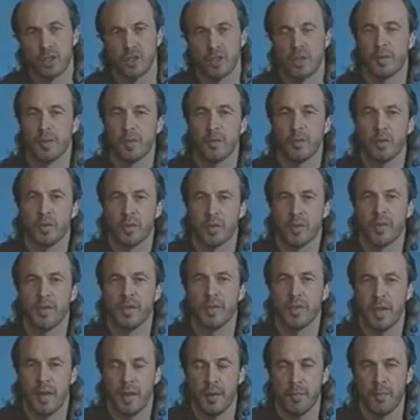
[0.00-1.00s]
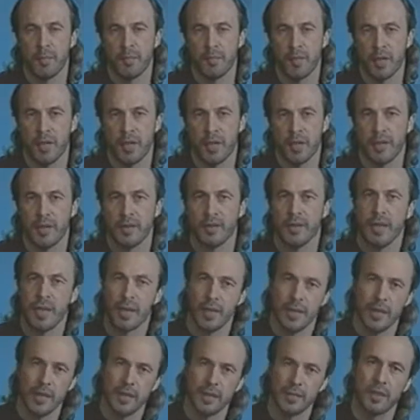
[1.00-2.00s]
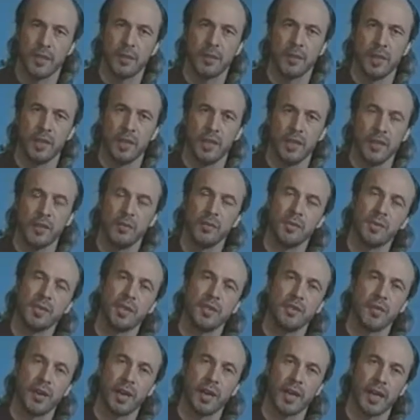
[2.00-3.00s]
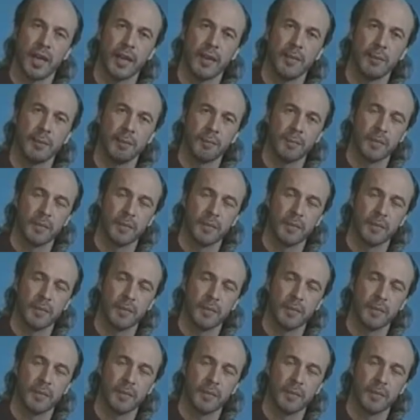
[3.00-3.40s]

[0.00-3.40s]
some of the more contemporary techniques that are being used in reggae.